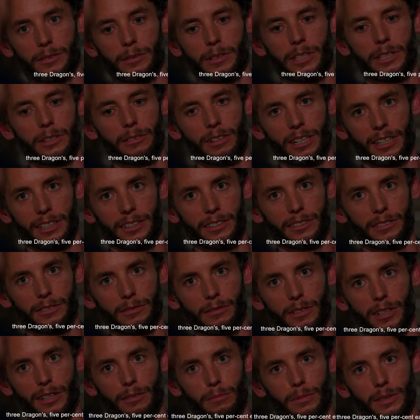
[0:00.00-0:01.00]
Three dragons,
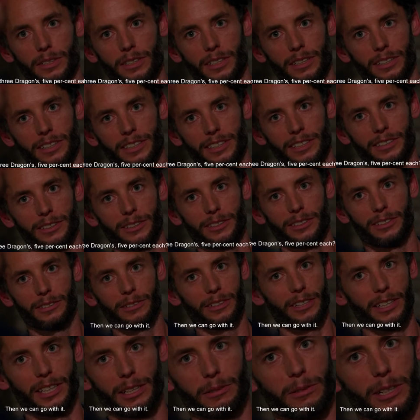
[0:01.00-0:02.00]
5% each.
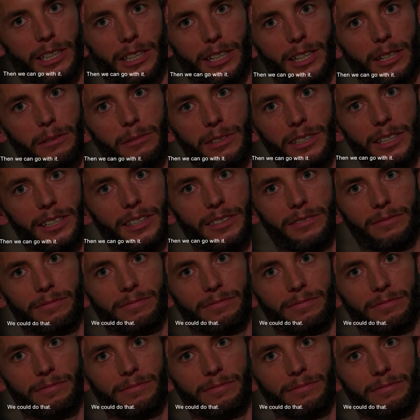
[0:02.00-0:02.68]
Could go with it.